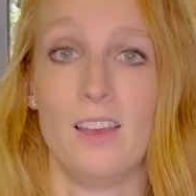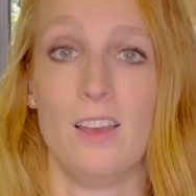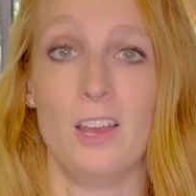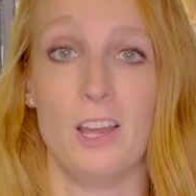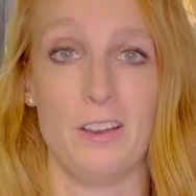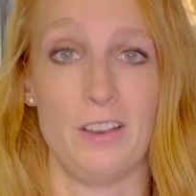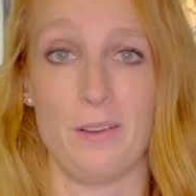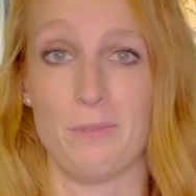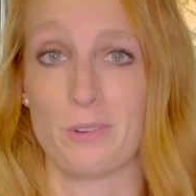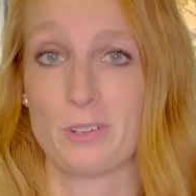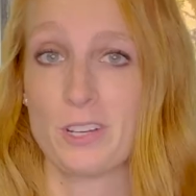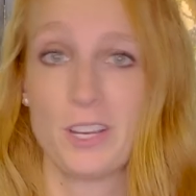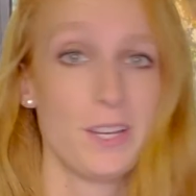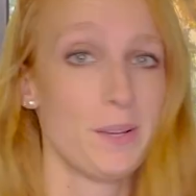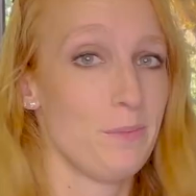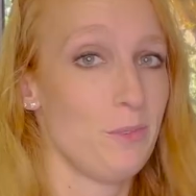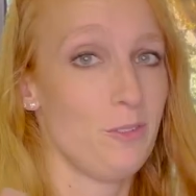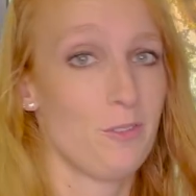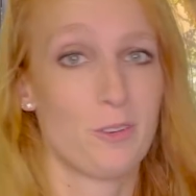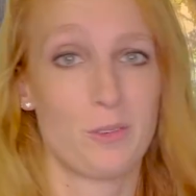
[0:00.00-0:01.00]
All right, we're trying to
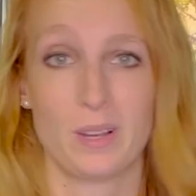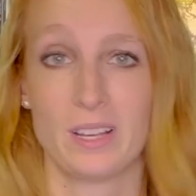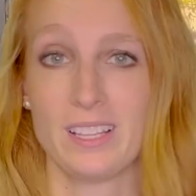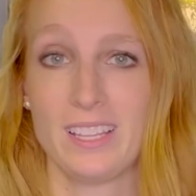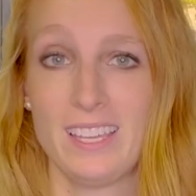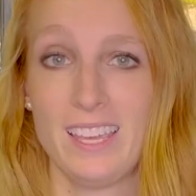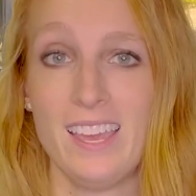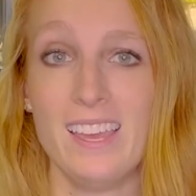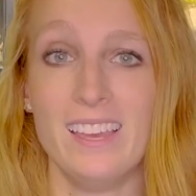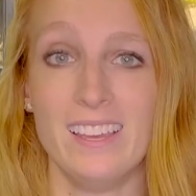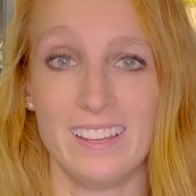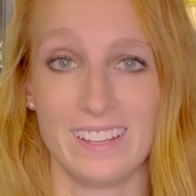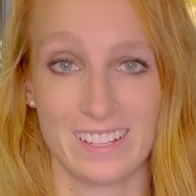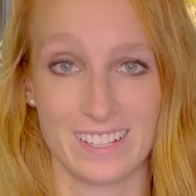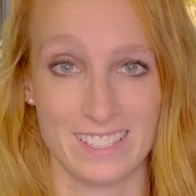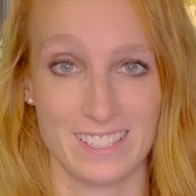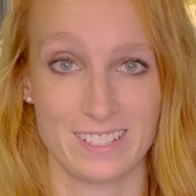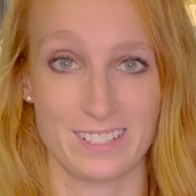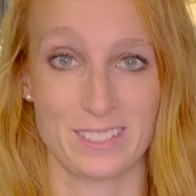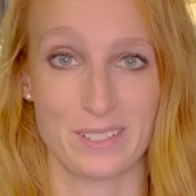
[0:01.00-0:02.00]
move quickly
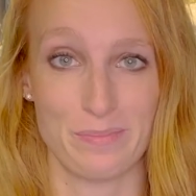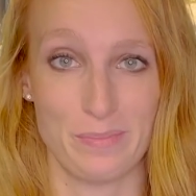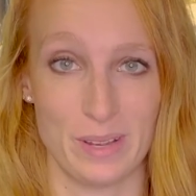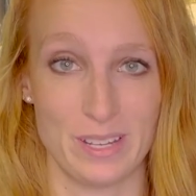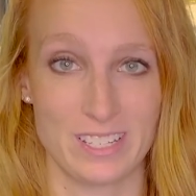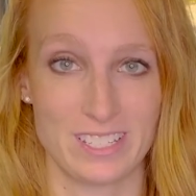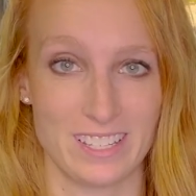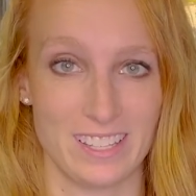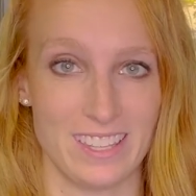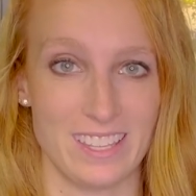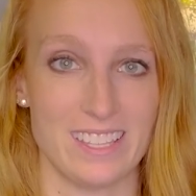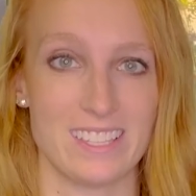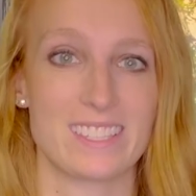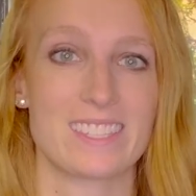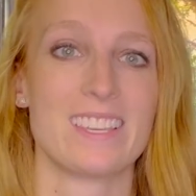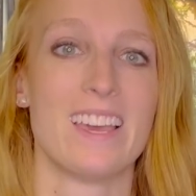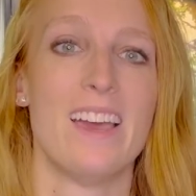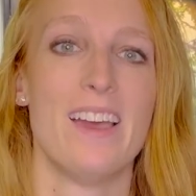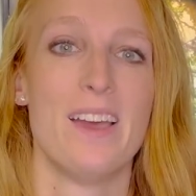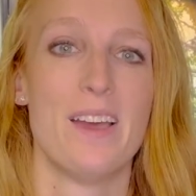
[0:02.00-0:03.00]
because there's a bunch of these.
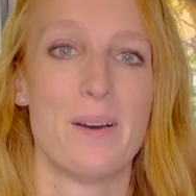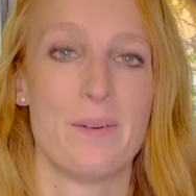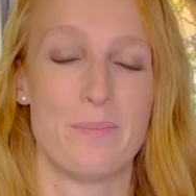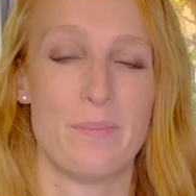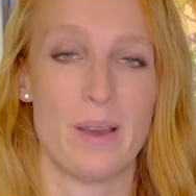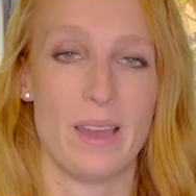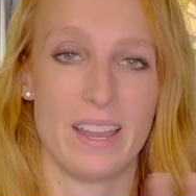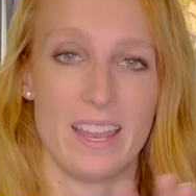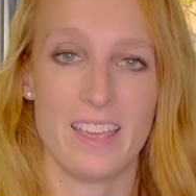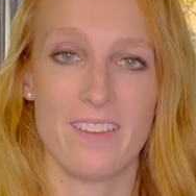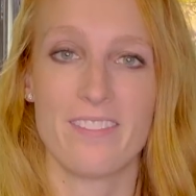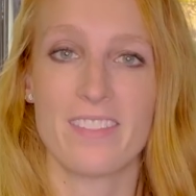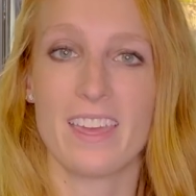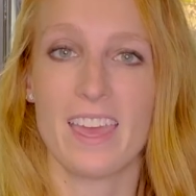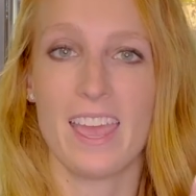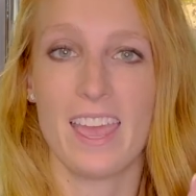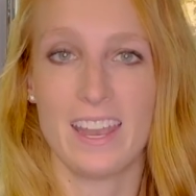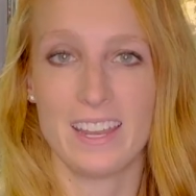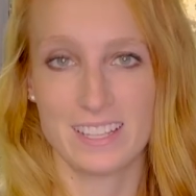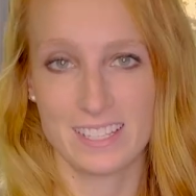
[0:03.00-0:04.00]
But if the
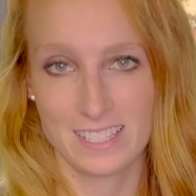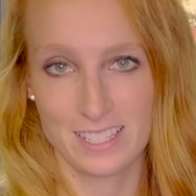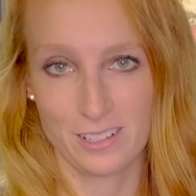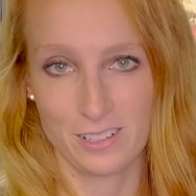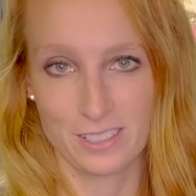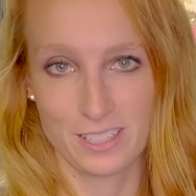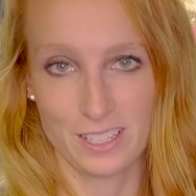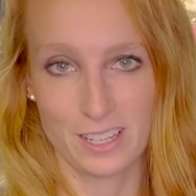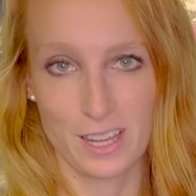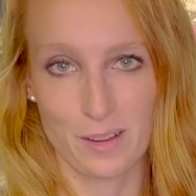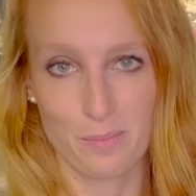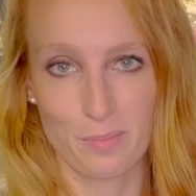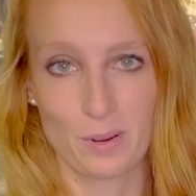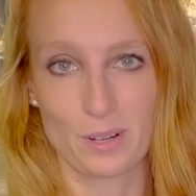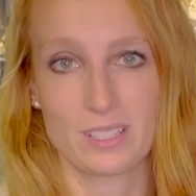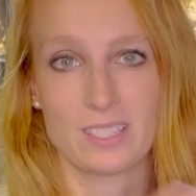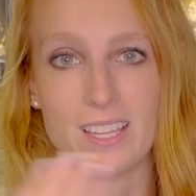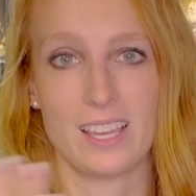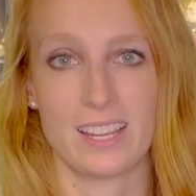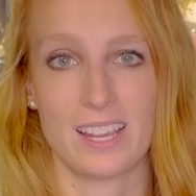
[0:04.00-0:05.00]
head is tilted
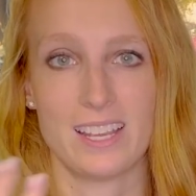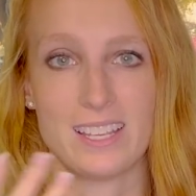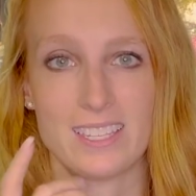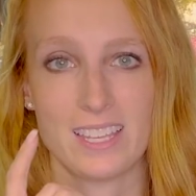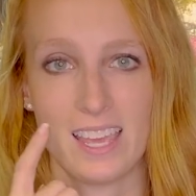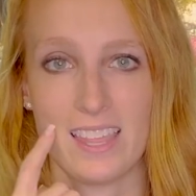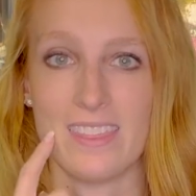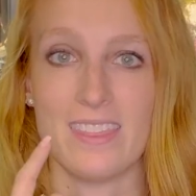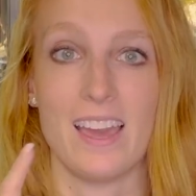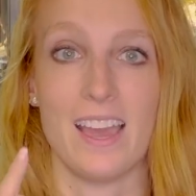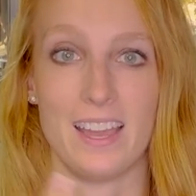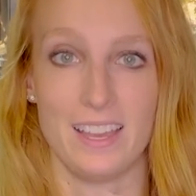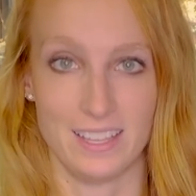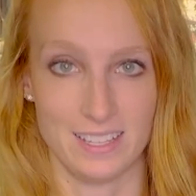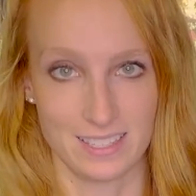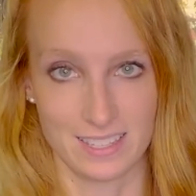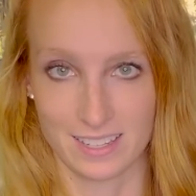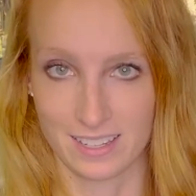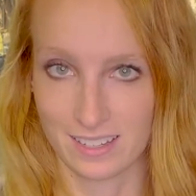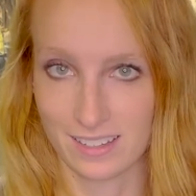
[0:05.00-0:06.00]
upwards, like I said, that is
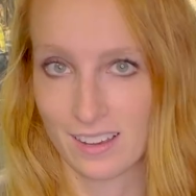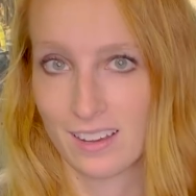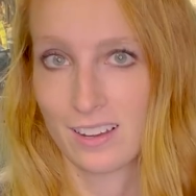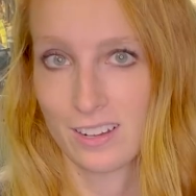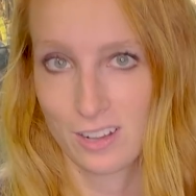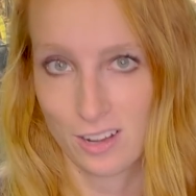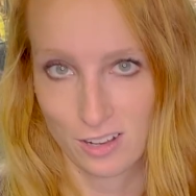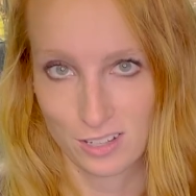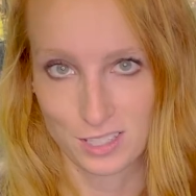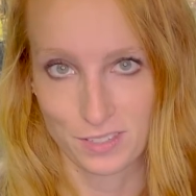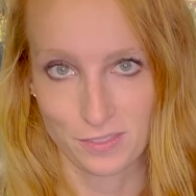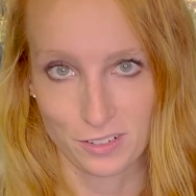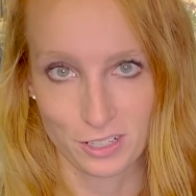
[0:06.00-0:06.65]
like a cause for